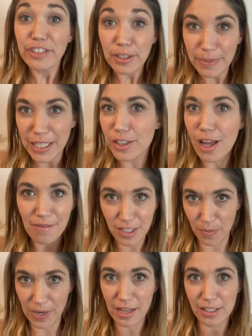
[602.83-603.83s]
to be to solve
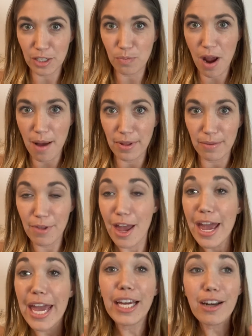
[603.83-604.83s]
someone else's problem.
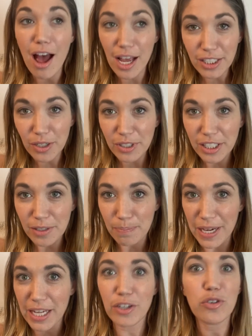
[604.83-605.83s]
It can also just
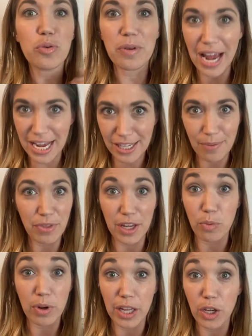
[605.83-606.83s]
be to create something
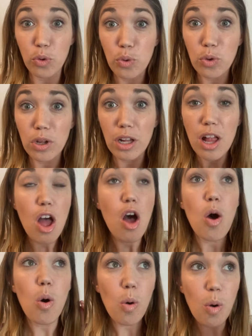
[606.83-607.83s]
really cool
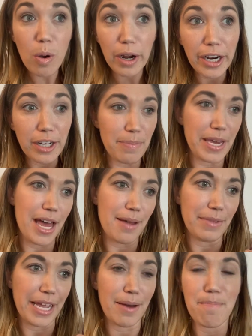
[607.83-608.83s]
or to become
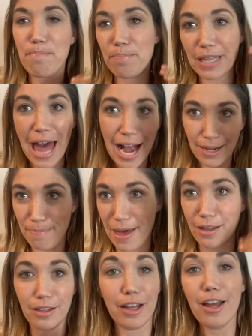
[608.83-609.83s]
like a black
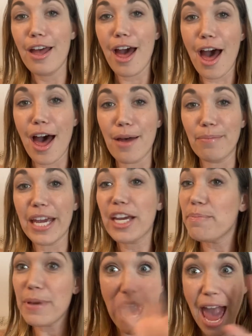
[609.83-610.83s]
belt. It
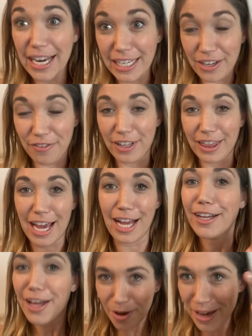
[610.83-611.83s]
could be any different thing.
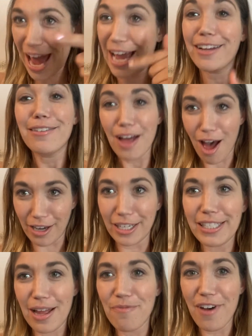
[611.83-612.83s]
Okay, on to
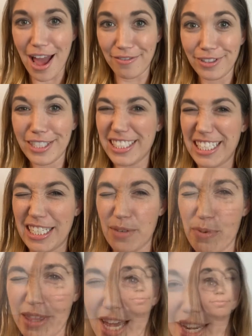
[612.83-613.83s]
step 5. Just need to
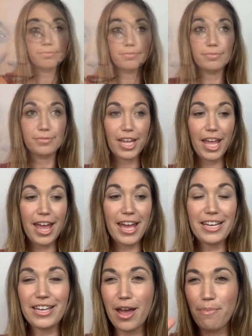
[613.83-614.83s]
put that in there.
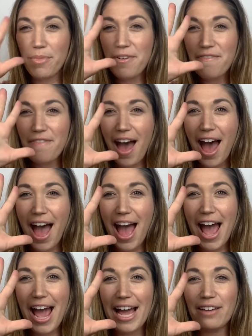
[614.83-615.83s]
Number
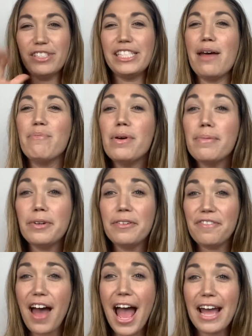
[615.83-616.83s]
5, step number
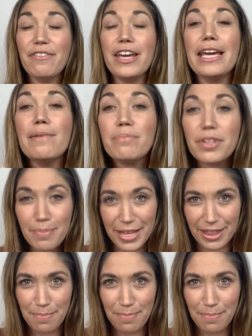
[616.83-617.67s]
5, implement the